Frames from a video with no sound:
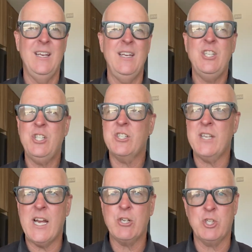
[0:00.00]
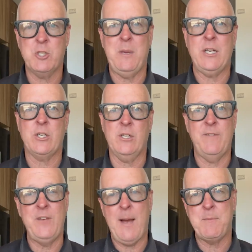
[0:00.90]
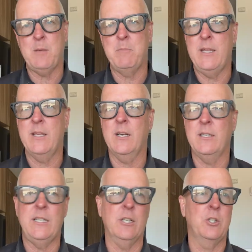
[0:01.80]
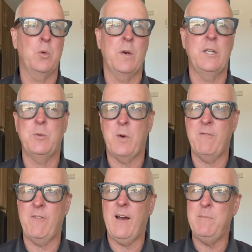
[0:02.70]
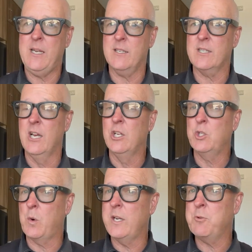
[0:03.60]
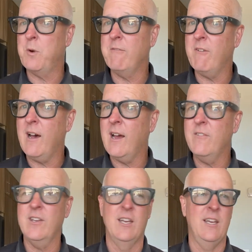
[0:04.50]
It's just extra special if you happen to be there in the year 2025, because 2025